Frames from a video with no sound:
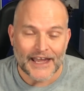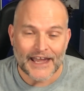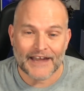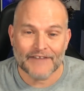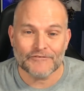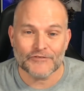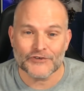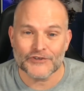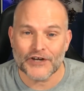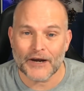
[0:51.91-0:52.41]

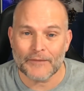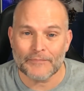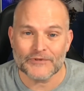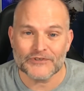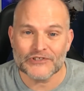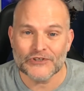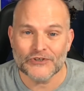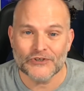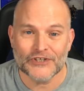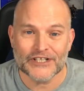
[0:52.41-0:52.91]
and for the
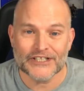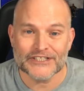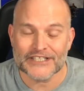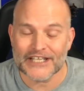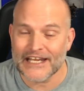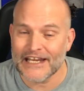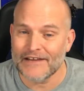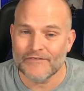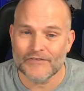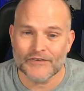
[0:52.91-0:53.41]
opportunities
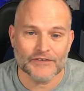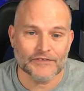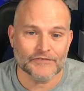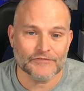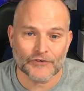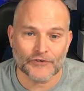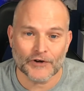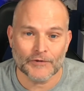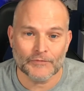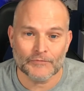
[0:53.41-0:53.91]
even
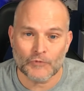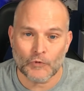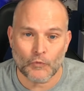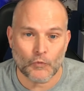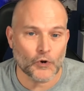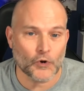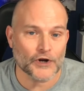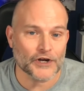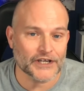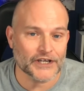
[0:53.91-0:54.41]
from
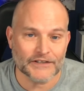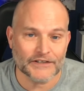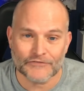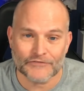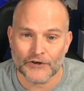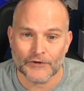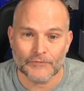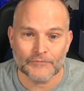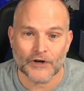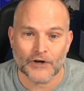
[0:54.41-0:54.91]
working
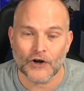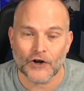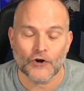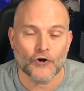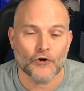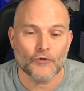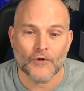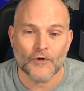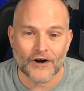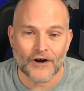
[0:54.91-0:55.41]
from a
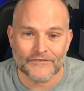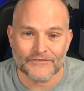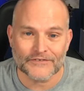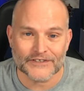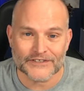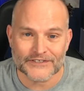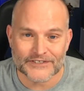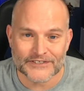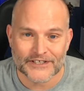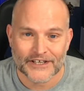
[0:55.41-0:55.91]
home
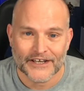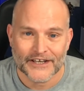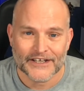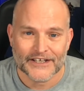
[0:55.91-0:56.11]
office